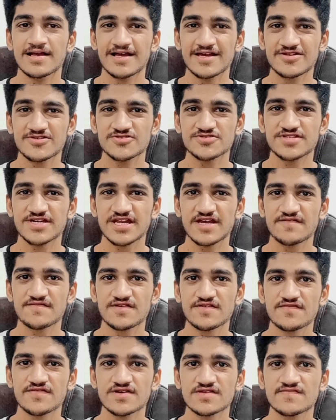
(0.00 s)
Hello there
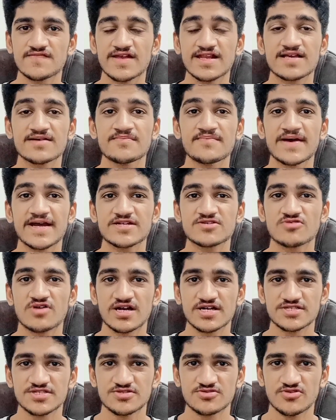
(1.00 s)
everyone, welcome back to
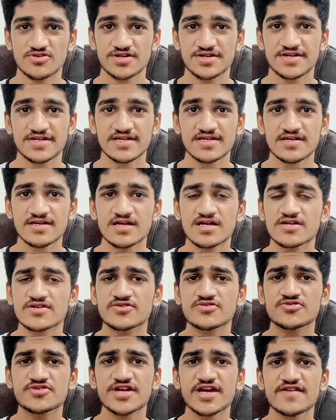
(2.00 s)
Ants Authority.
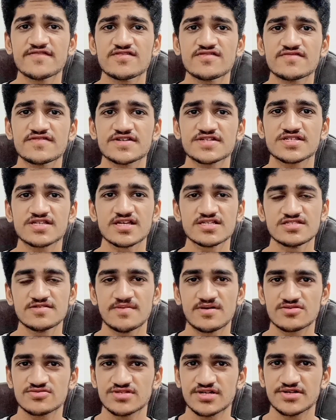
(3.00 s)
Today we will
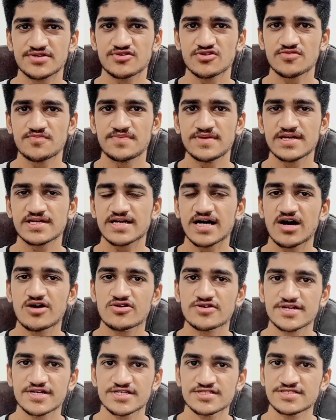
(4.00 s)
discuss about the topic
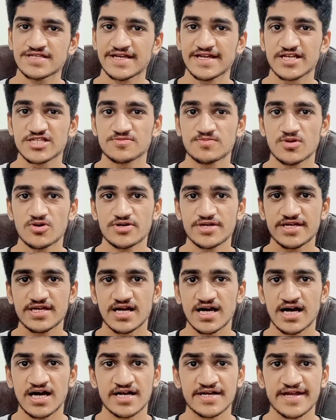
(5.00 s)
how does an
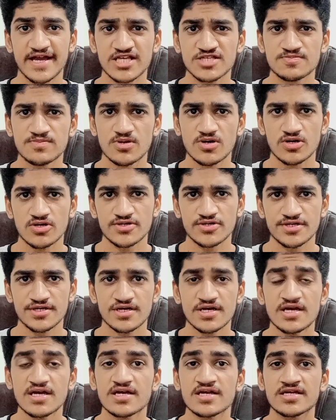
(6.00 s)
exploding ant explode.